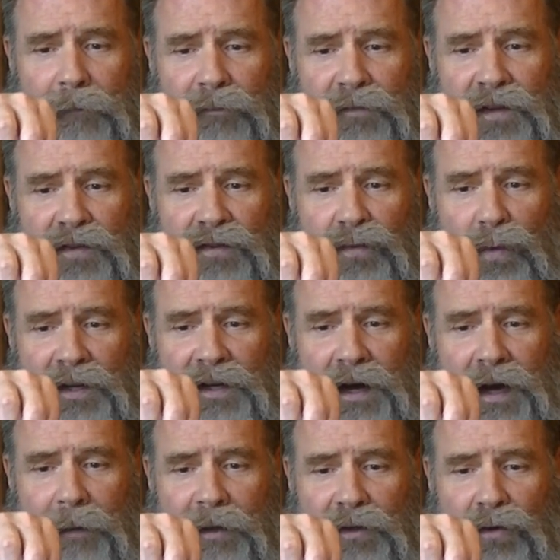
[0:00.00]
The sweet
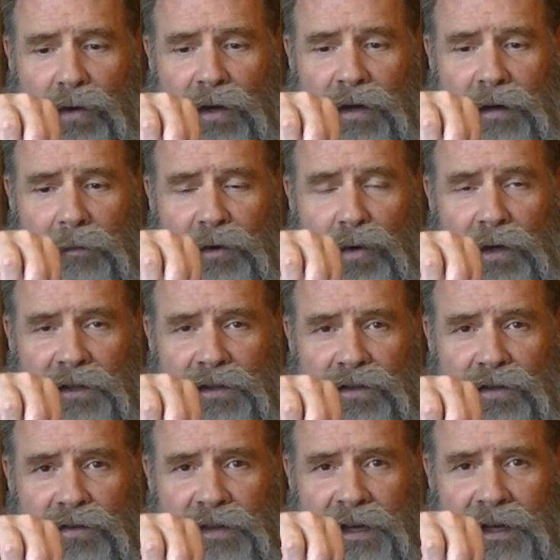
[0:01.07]
almond oil, I'm going to
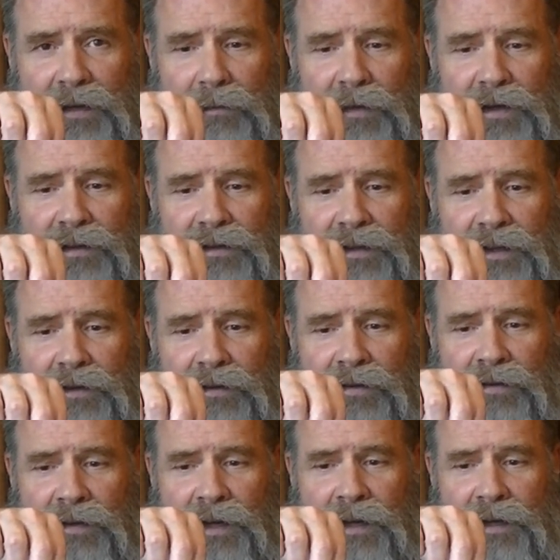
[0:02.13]
use 8
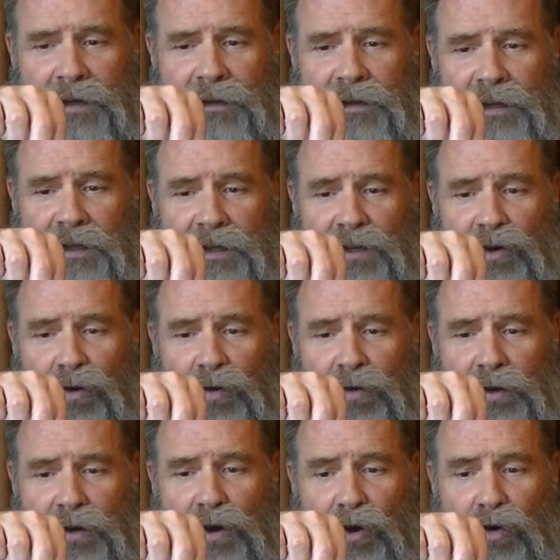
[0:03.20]
milliliters. The golden
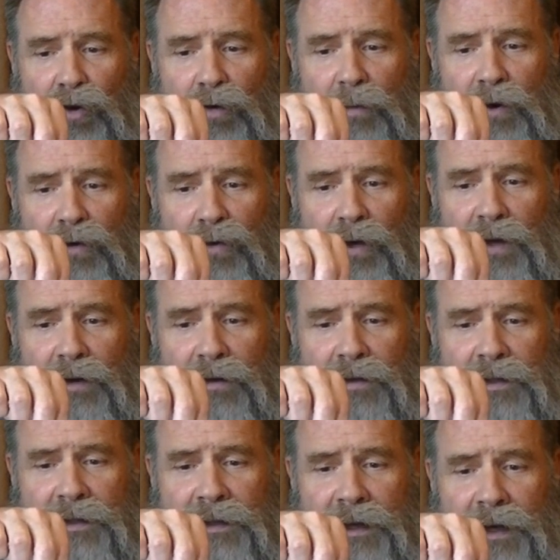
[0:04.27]
jojoba oil,
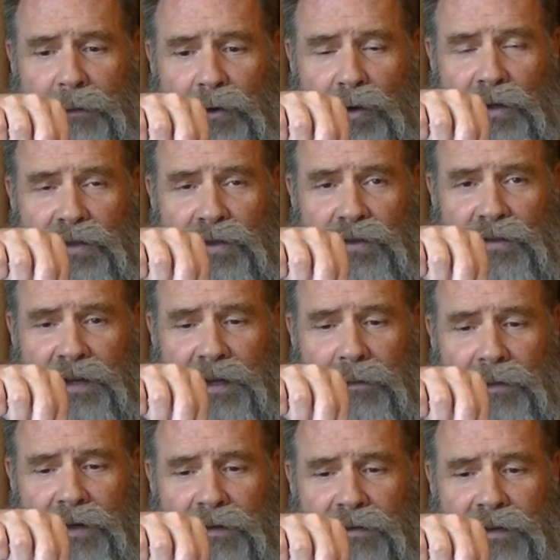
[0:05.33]
I'm going to use 8
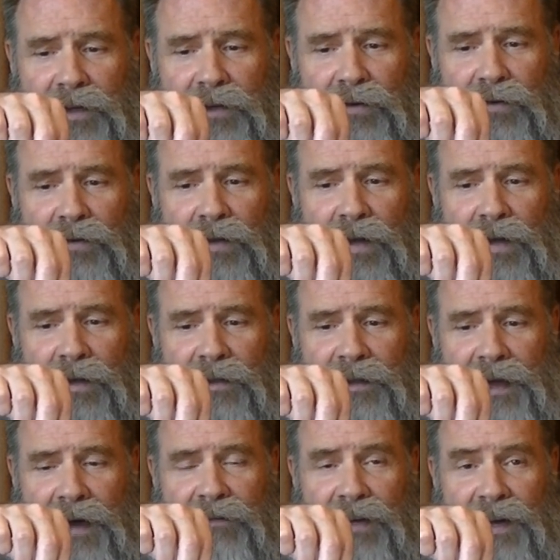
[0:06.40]
milliliters. The
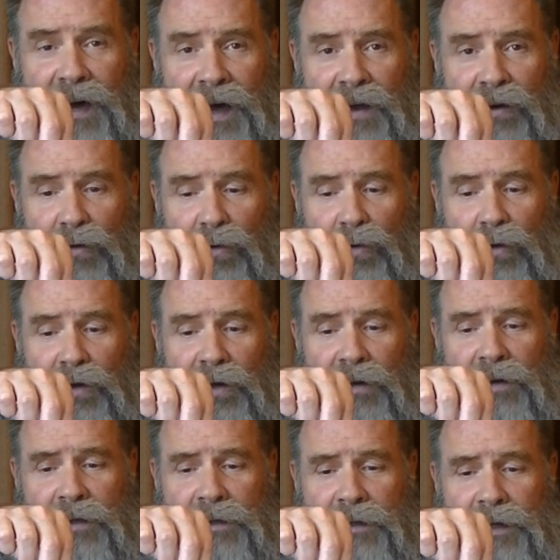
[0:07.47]
avocado oil,
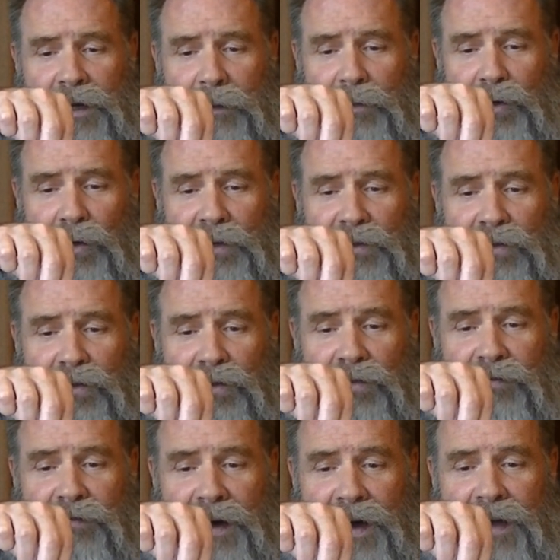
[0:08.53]
I'm going to use
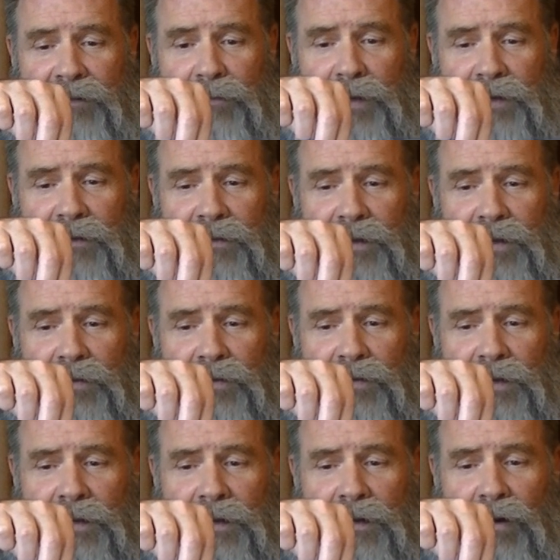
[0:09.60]
5 milliliters.
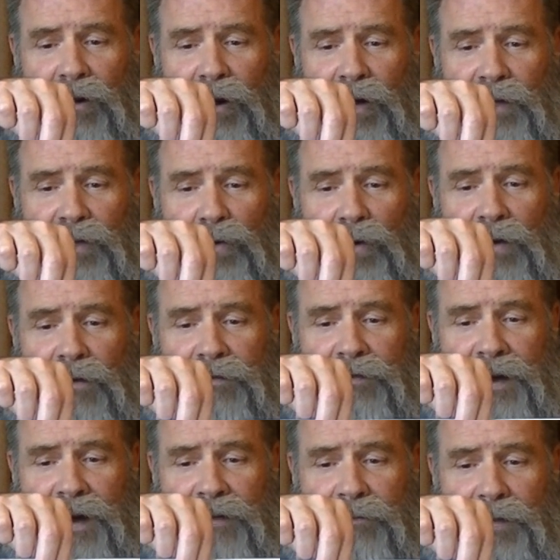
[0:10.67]
Argan oil,
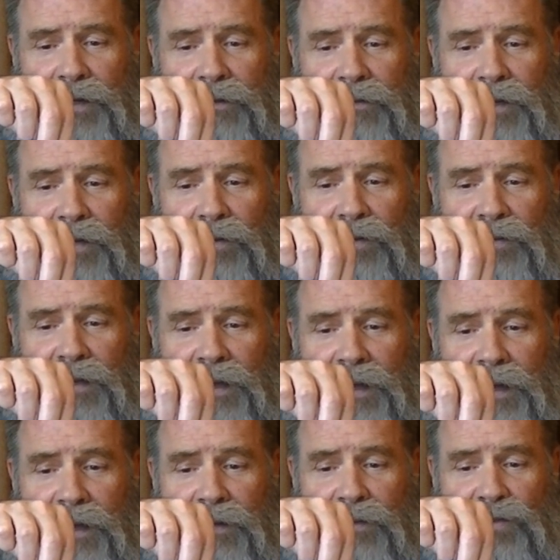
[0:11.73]
5 milliliters.
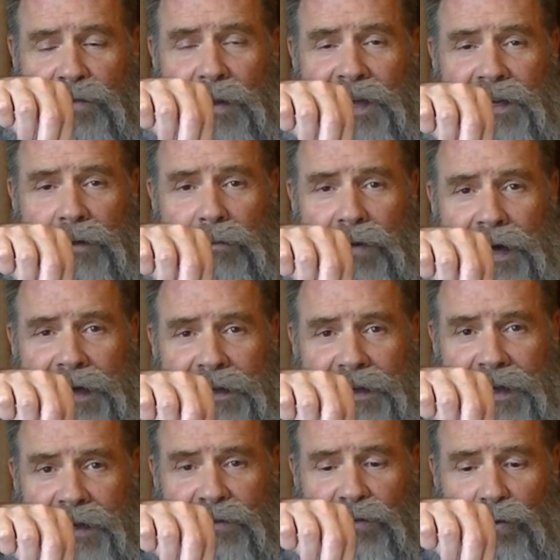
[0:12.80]
And Jamaican black
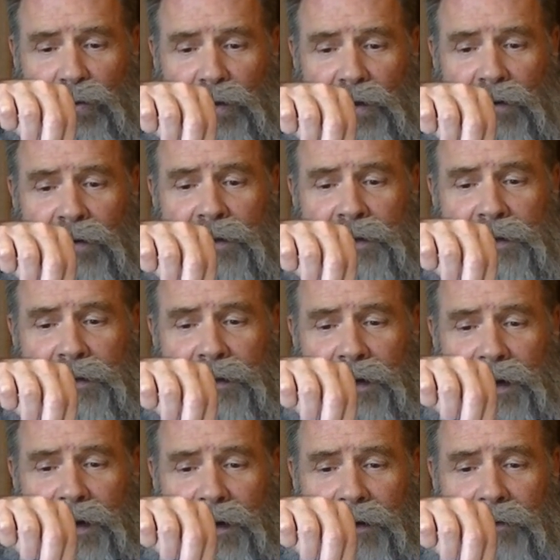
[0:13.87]
castor oil,
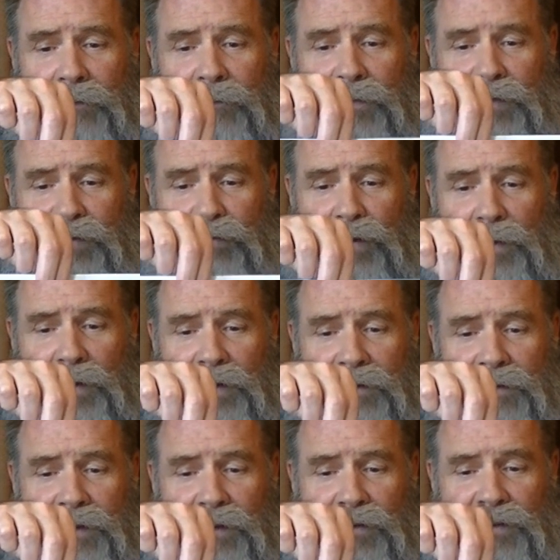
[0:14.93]
3
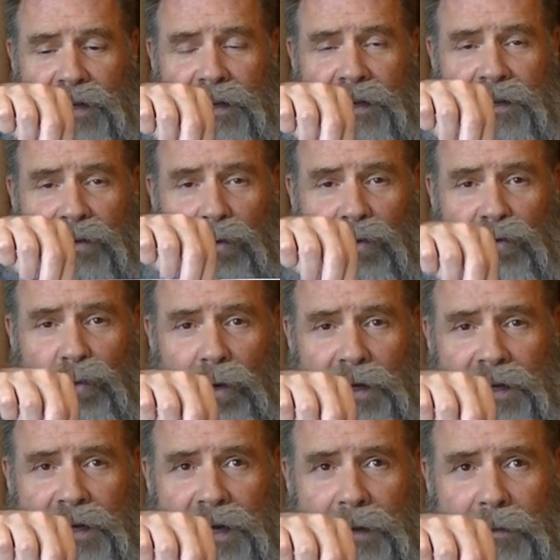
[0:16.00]
milliliters. That equals
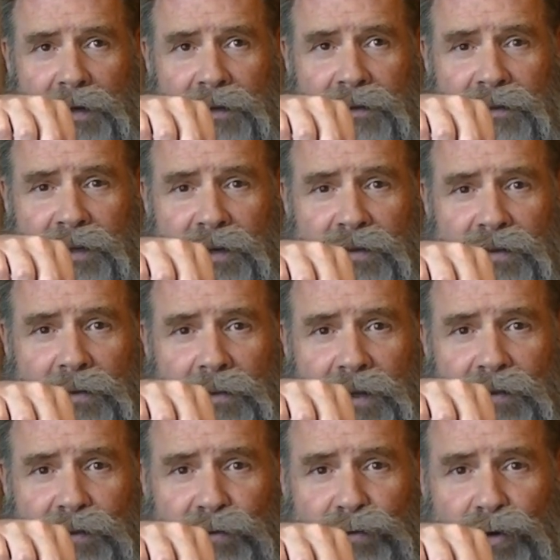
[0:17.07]
29 milliliters. I'm
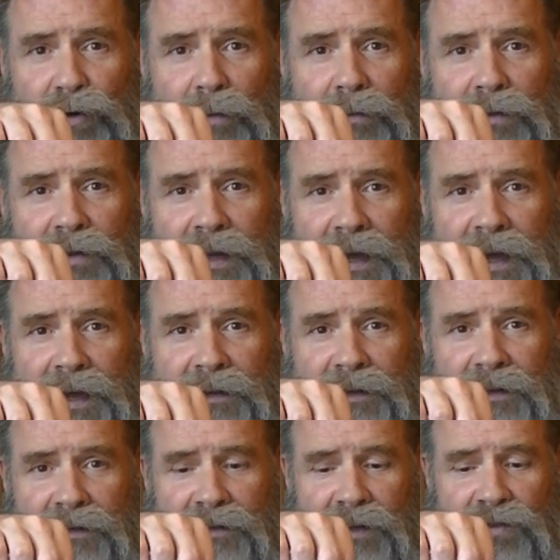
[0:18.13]
leaving room to add the
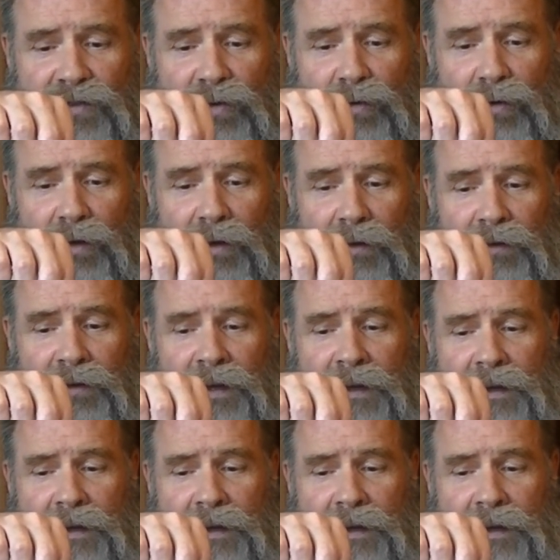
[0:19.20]
essential oils.